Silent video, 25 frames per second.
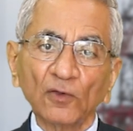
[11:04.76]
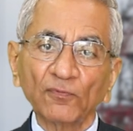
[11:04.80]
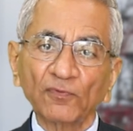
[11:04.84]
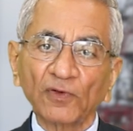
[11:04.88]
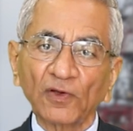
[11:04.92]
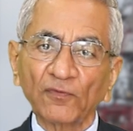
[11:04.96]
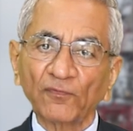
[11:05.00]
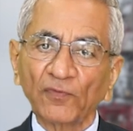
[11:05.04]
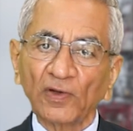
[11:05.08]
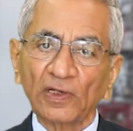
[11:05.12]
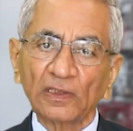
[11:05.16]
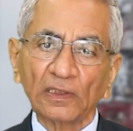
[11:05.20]
of
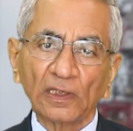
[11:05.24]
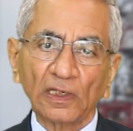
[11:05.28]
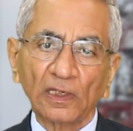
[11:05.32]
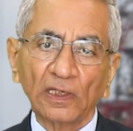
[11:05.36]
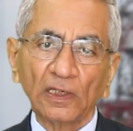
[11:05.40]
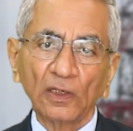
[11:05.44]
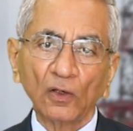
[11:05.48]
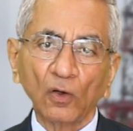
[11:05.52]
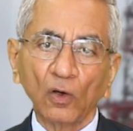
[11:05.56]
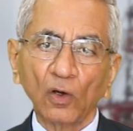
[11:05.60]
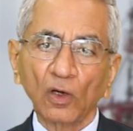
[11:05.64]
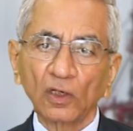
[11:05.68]

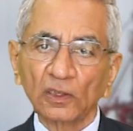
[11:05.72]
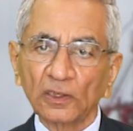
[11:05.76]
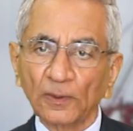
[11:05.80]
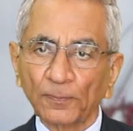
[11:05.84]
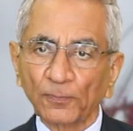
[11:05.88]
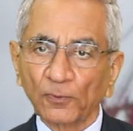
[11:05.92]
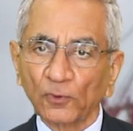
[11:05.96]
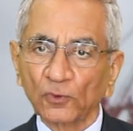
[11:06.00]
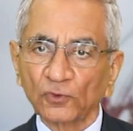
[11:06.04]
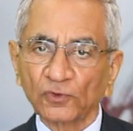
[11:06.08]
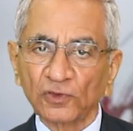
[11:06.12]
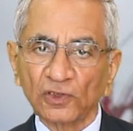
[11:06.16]
refinery or the
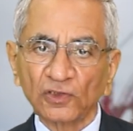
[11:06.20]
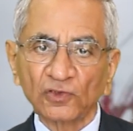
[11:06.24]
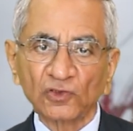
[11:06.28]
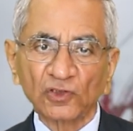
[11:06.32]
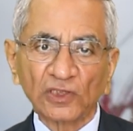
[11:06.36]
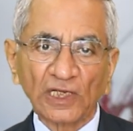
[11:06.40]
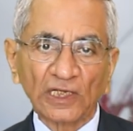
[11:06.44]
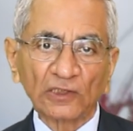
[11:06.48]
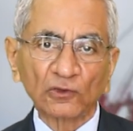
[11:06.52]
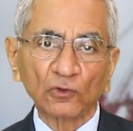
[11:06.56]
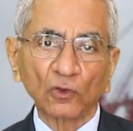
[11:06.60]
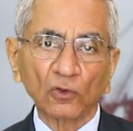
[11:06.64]
process
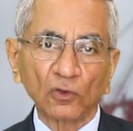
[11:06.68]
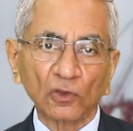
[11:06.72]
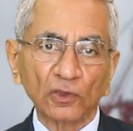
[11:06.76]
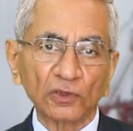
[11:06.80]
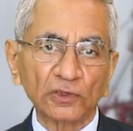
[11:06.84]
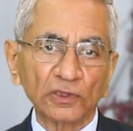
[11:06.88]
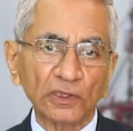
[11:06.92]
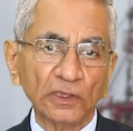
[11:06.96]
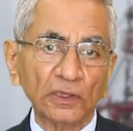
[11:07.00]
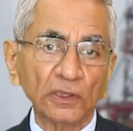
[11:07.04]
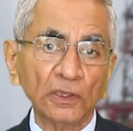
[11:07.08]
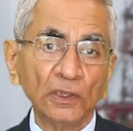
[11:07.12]

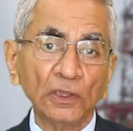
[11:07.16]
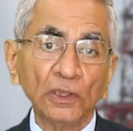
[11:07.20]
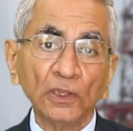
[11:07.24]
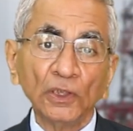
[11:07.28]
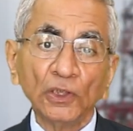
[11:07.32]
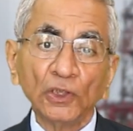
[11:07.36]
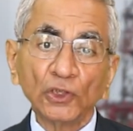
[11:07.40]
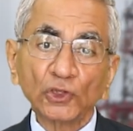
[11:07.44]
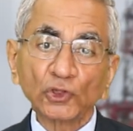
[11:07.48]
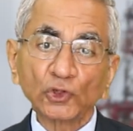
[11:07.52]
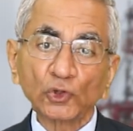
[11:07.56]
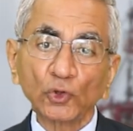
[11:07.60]
technology
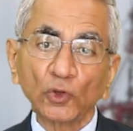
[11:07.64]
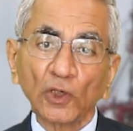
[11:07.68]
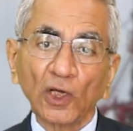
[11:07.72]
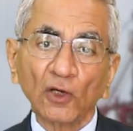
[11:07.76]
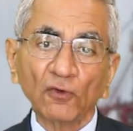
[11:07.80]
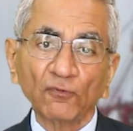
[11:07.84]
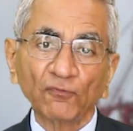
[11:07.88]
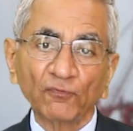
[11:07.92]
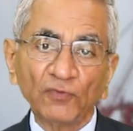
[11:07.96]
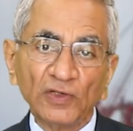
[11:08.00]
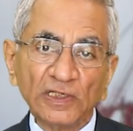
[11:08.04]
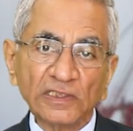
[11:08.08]
should
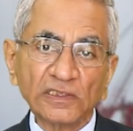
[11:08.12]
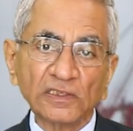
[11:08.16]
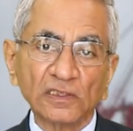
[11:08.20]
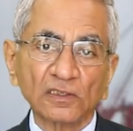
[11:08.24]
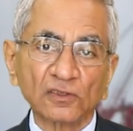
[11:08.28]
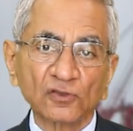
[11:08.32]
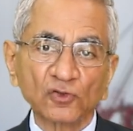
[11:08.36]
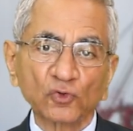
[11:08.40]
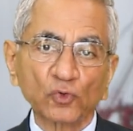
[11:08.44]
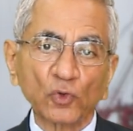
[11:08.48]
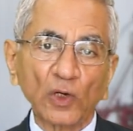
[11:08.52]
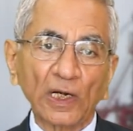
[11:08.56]
have
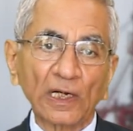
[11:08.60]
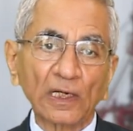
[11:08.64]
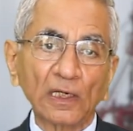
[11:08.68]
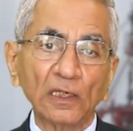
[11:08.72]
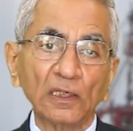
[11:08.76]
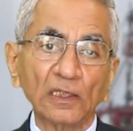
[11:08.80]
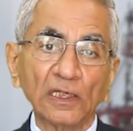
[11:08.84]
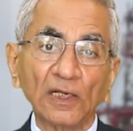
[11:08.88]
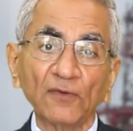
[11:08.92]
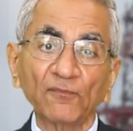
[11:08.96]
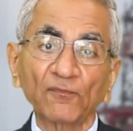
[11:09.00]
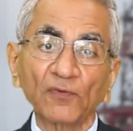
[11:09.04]
features to
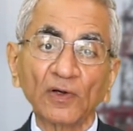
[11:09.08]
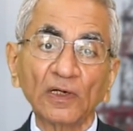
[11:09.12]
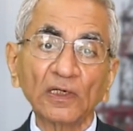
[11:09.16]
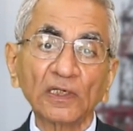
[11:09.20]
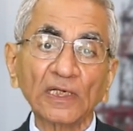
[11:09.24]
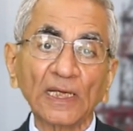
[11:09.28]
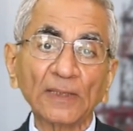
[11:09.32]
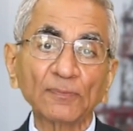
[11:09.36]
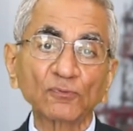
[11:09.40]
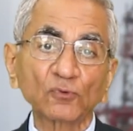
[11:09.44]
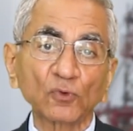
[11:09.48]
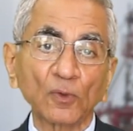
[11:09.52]
handle
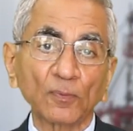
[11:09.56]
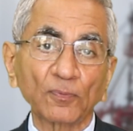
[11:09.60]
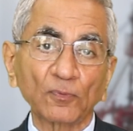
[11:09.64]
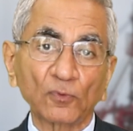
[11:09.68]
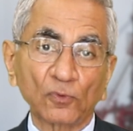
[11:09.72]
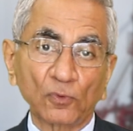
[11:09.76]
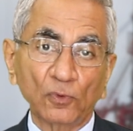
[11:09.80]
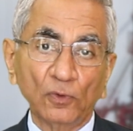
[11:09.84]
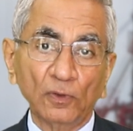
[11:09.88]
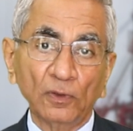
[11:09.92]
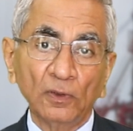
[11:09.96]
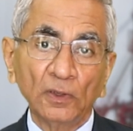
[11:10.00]
different types of
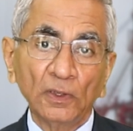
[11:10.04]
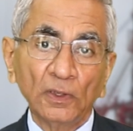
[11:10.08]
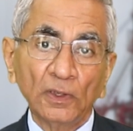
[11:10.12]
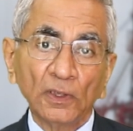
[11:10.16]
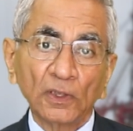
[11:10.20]
crude